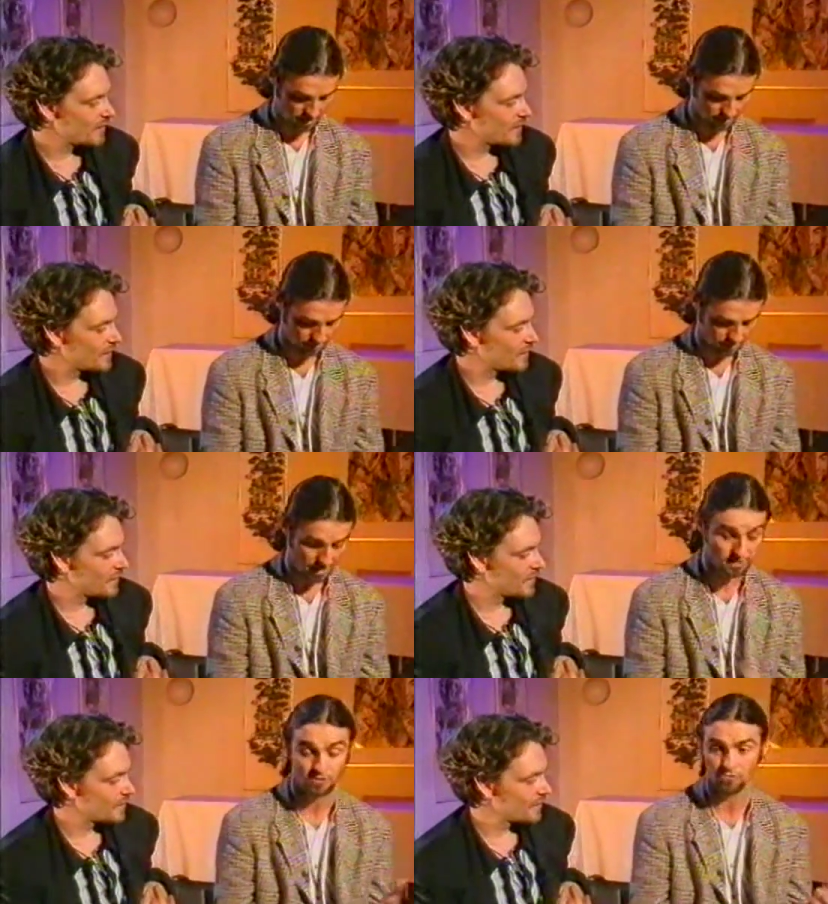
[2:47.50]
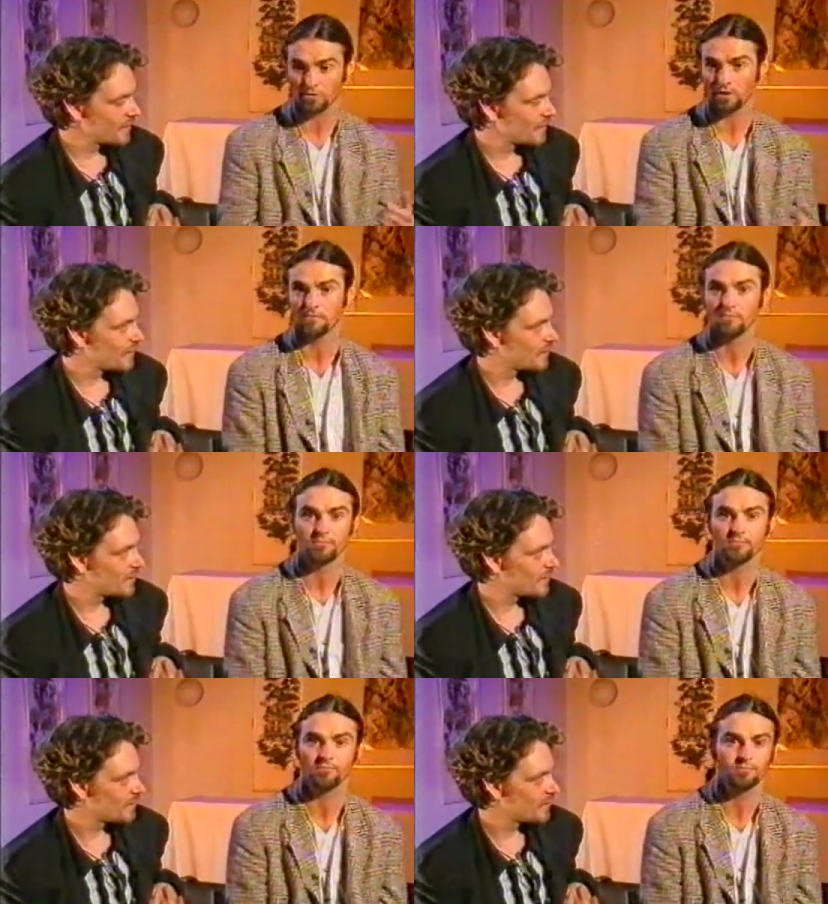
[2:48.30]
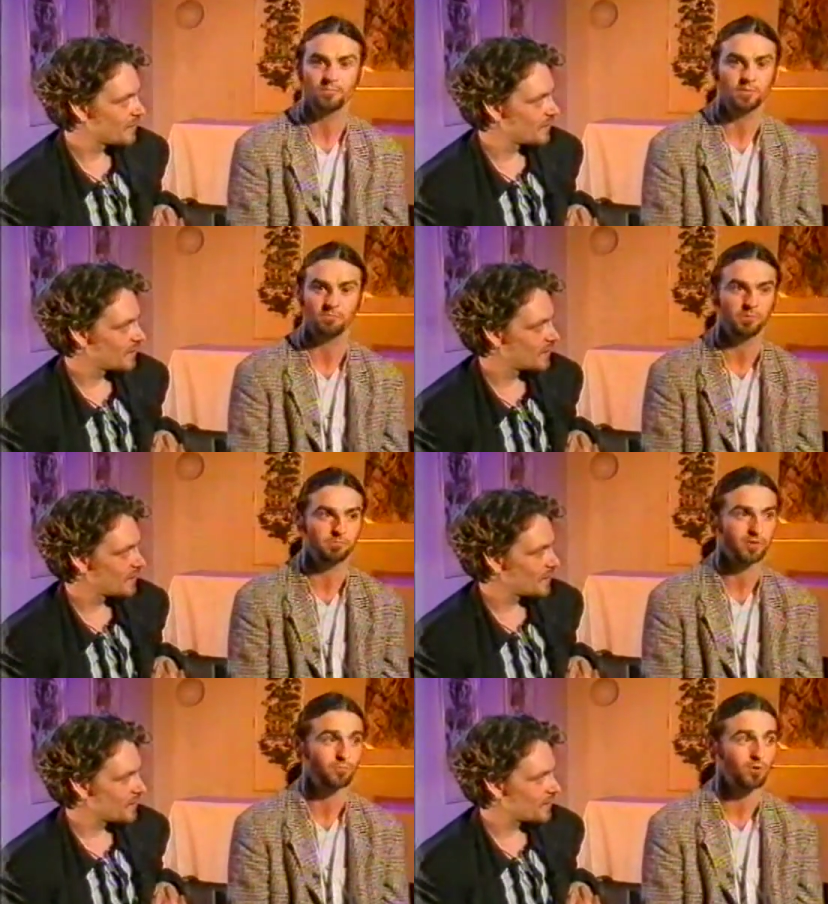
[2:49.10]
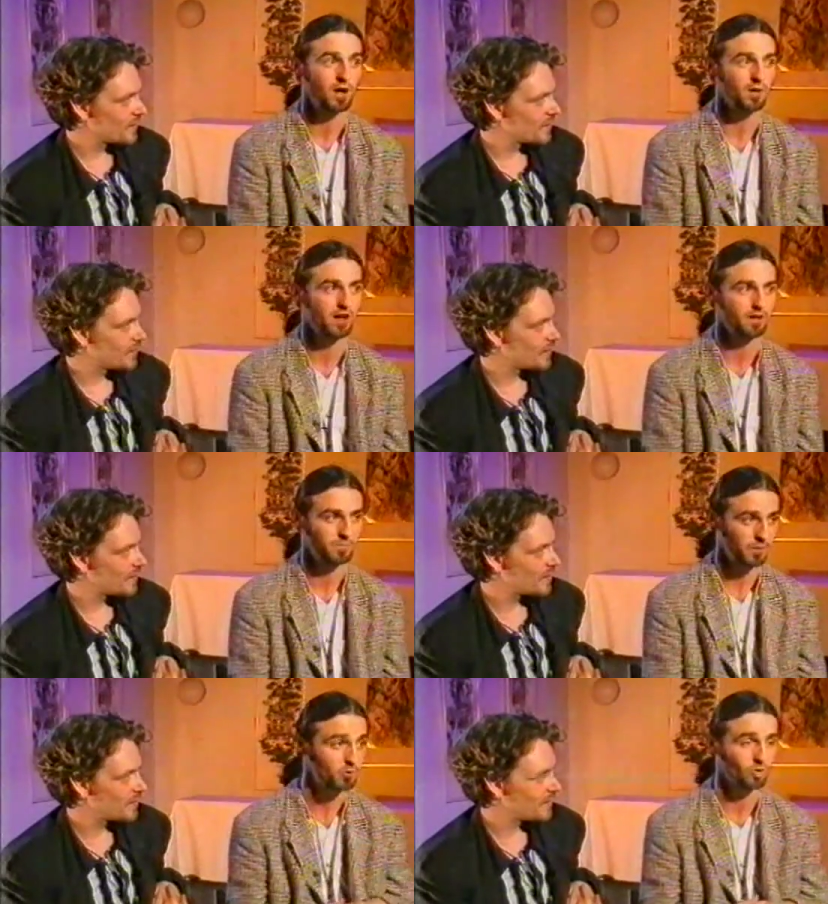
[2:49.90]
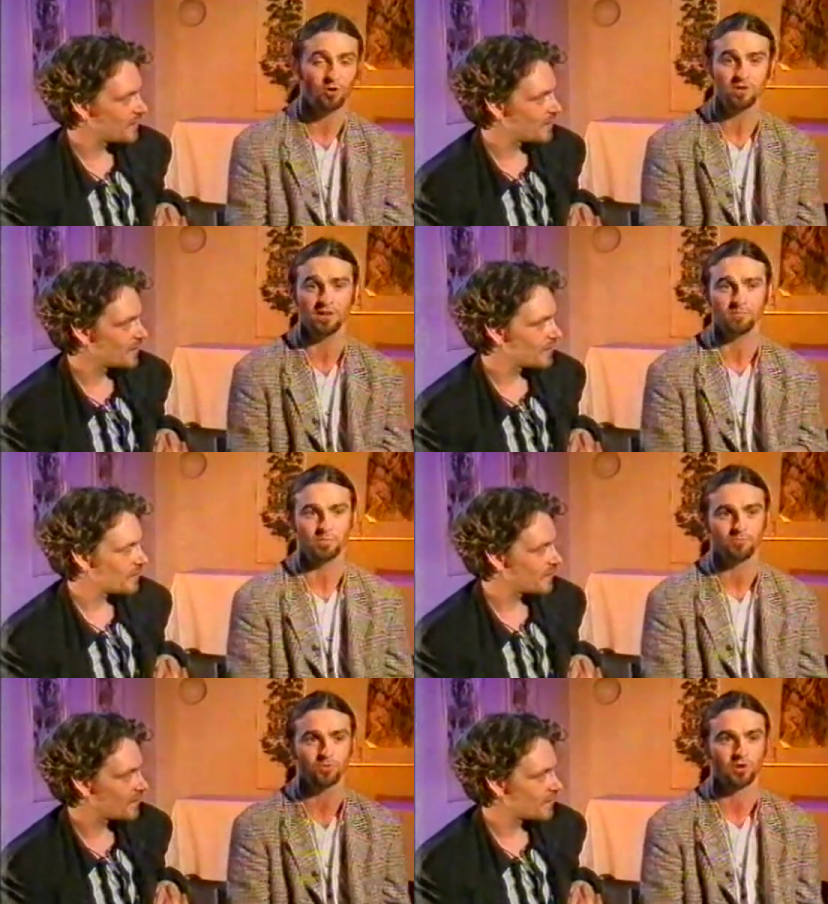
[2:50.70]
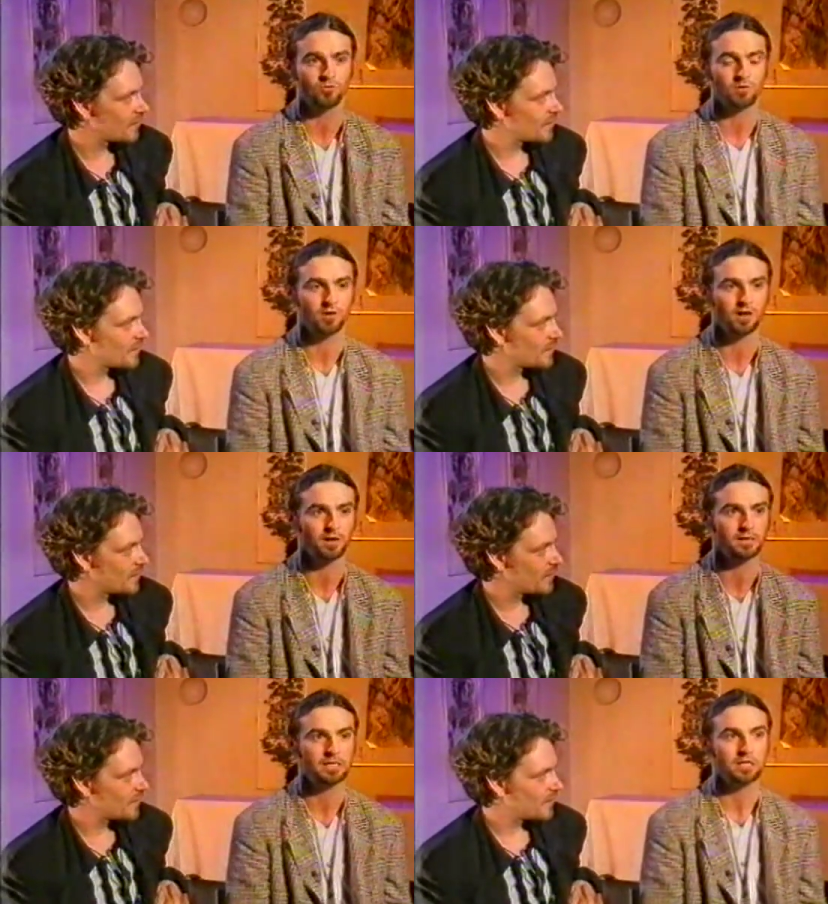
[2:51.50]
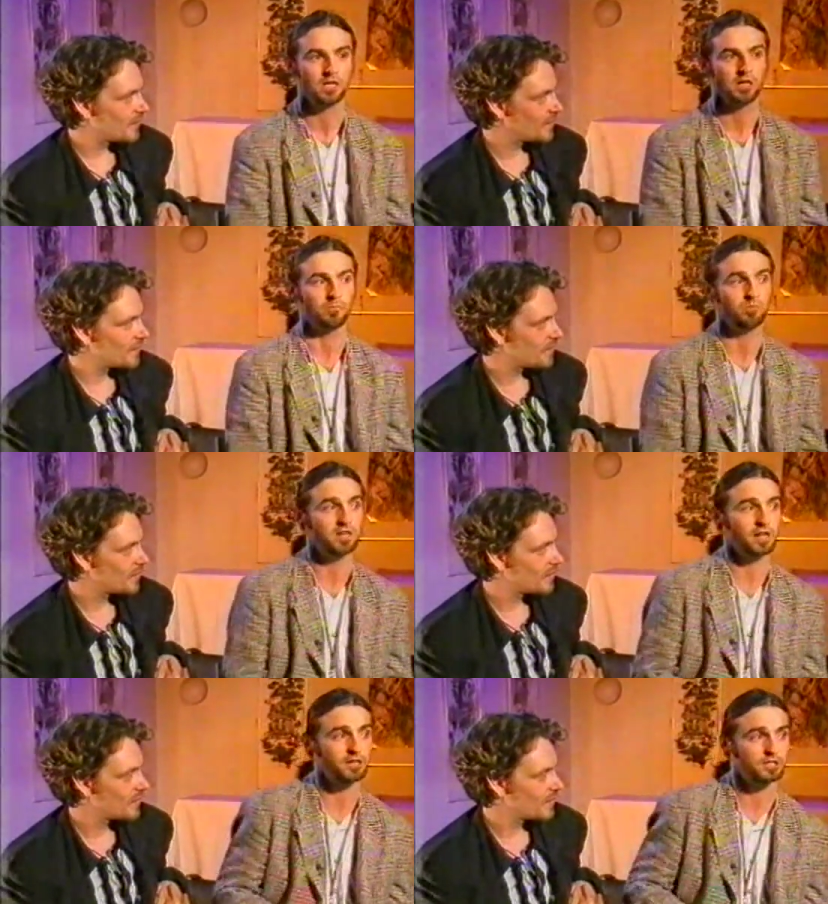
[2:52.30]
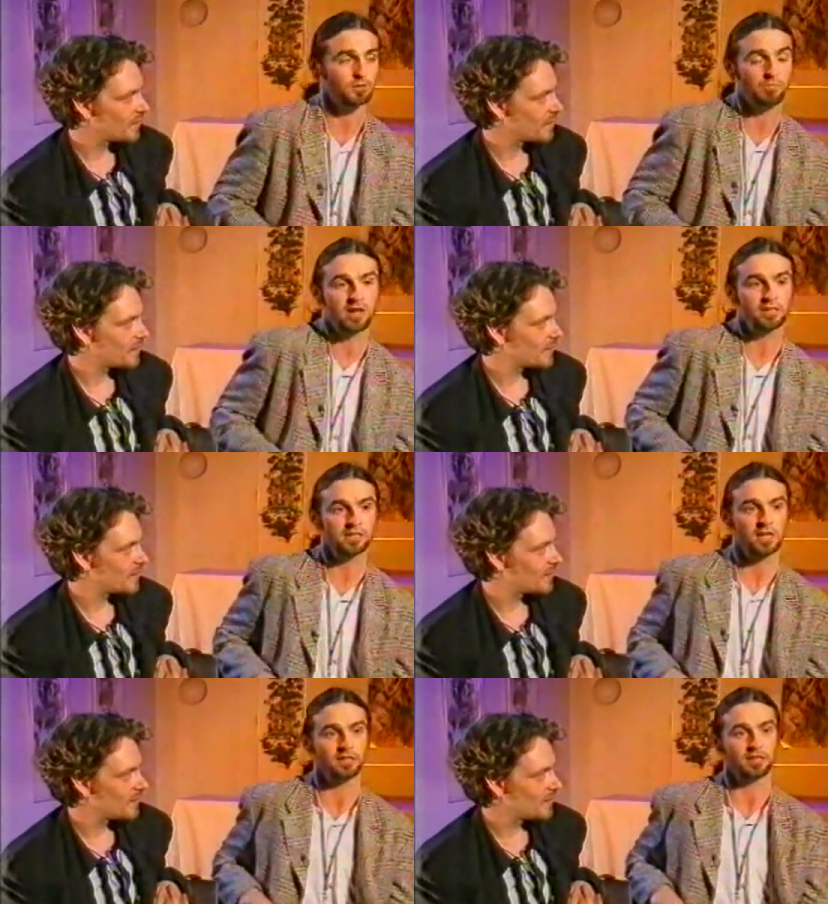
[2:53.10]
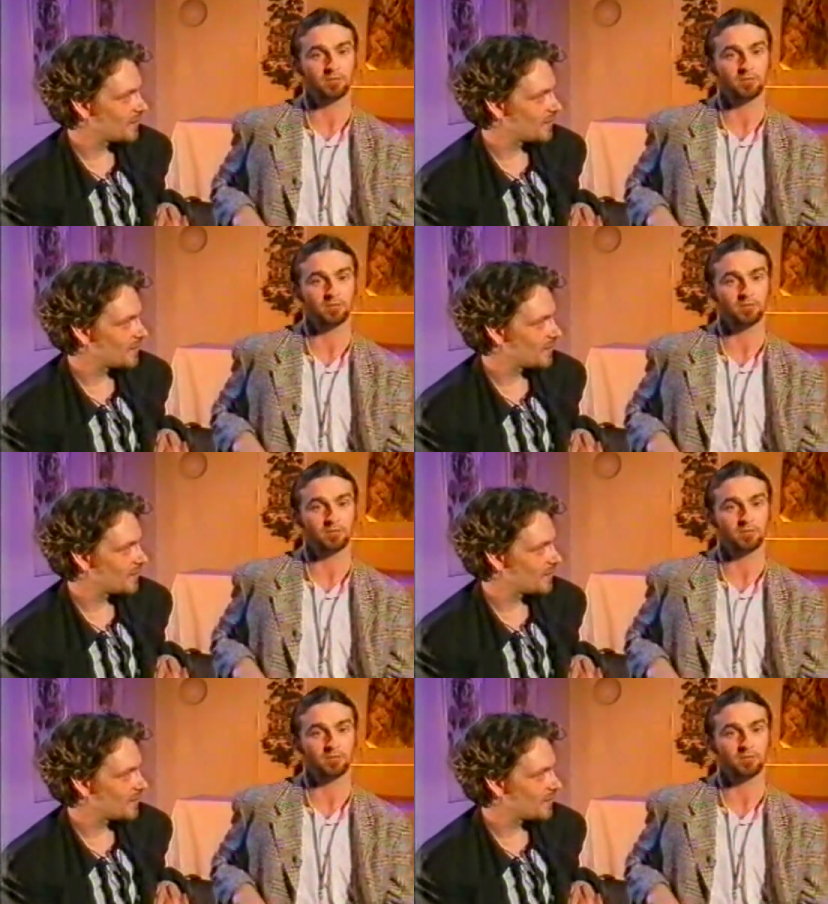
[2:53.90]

Speaker 1: Uh, and you know, um, before I, I, I, put it on, and then before I know it, uh, me and Eileen get married again.